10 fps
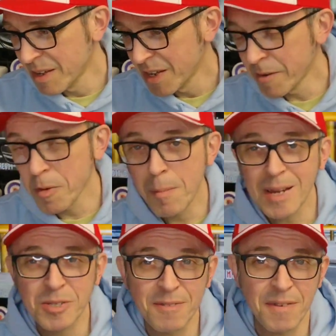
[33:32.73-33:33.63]
Now, I'm a
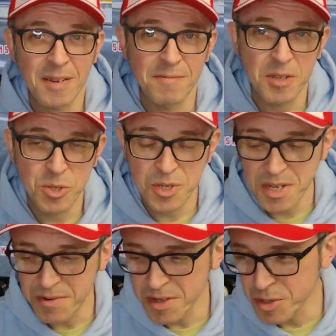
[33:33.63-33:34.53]
massive fan of this
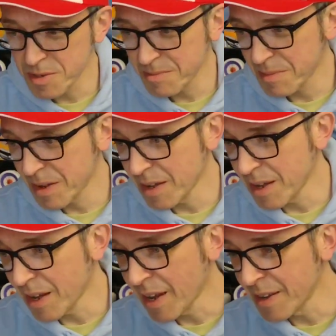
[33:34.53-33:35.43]
series,
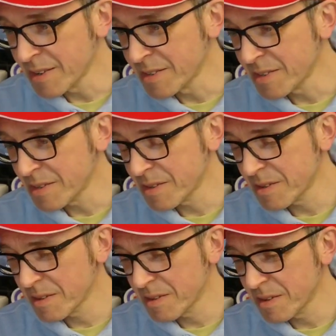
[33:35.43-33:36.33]
and
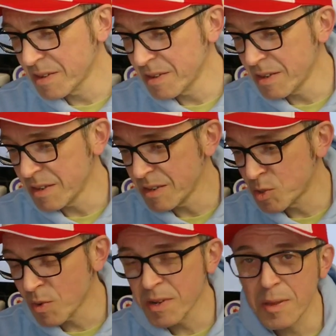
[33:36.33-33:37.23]

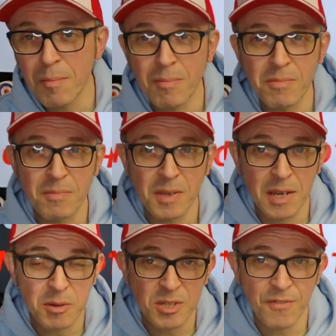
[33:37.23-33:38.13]
it's one of them, you
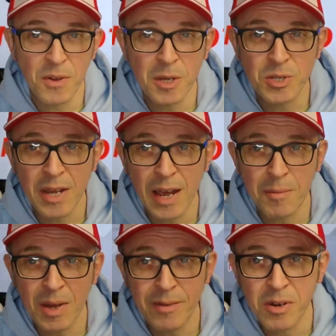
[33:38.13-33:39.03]
know, it's the first game
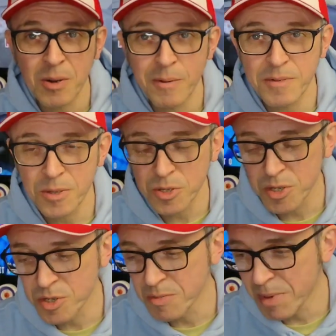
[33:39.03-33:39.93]
I ever got for the
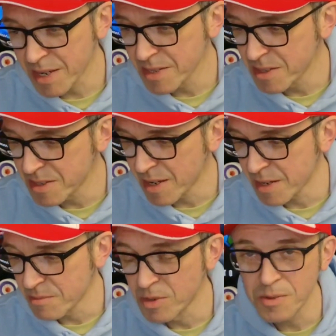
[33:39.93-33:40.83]
system back in the
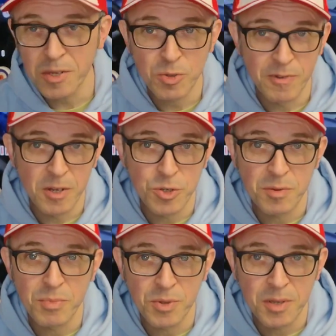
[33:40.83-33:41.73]
day. Not this
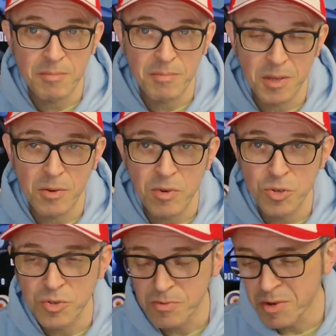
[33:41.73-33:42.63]
version, but the
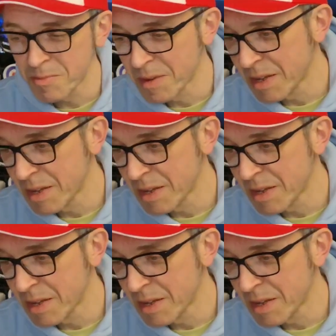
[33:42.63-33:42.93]
original one.